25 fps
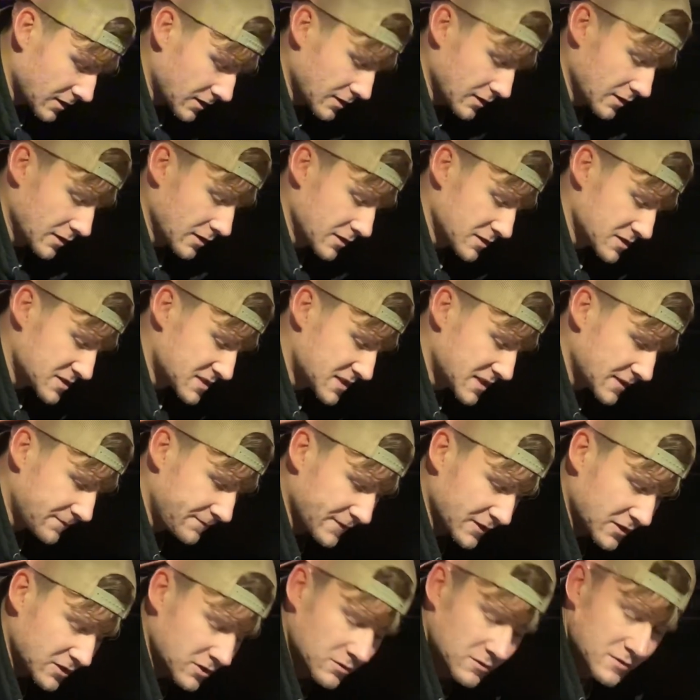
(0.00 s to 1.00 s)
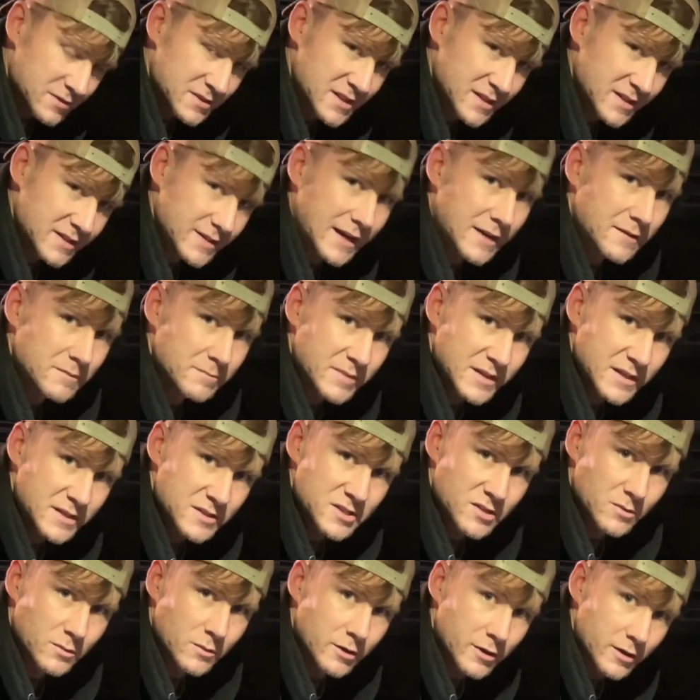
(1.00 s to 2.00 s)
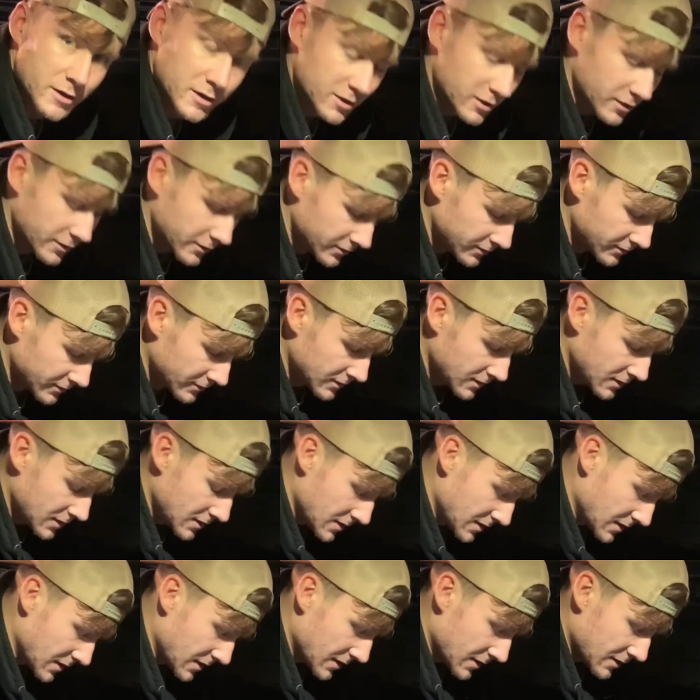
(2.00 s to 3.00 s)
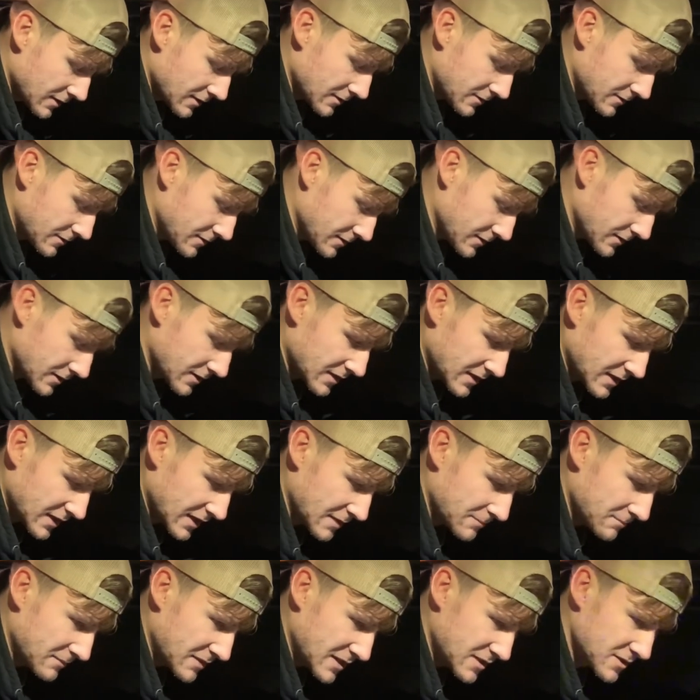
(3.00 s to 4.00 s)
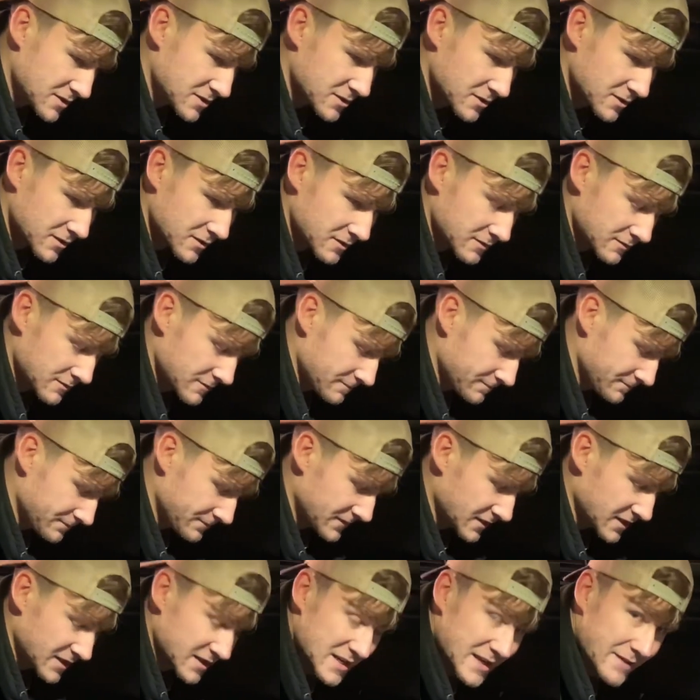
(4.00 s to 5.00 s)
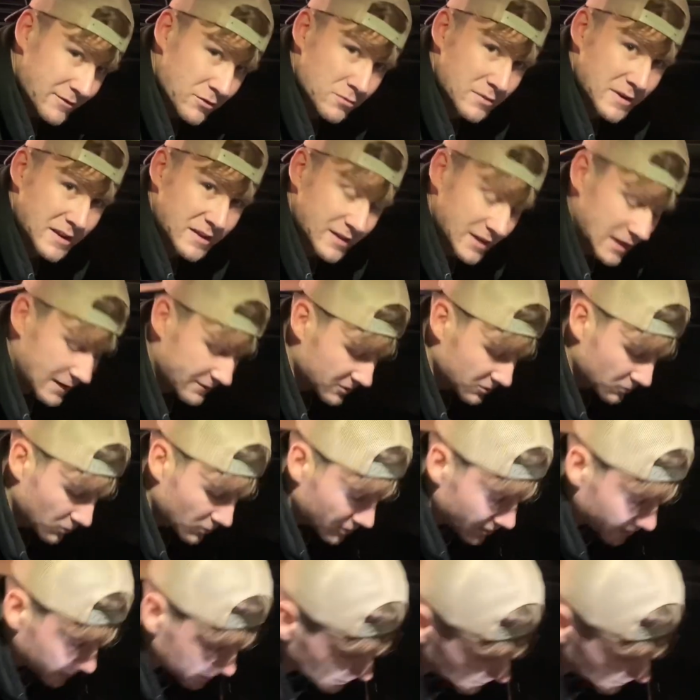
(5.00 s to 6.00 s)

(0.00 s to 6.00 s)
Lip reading: as difficult as it can be to work on, it means that you never really have to work on